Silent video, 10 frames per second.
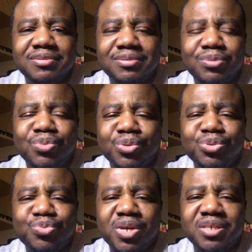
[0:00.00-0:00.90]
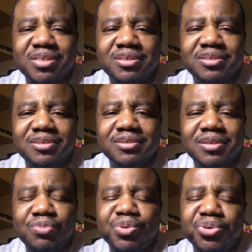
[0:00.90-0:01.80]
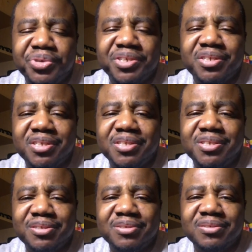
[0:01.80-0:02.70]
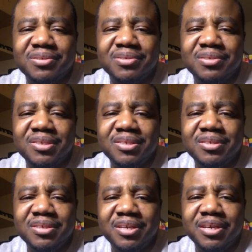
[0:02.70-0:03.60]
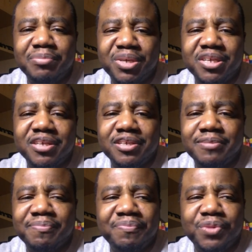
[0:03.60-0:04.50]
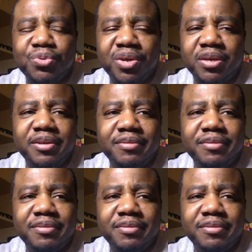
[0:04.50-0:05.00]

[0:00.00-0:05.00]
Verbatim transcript: The world is watching. And we're going to need each other, hand by hand. No hate.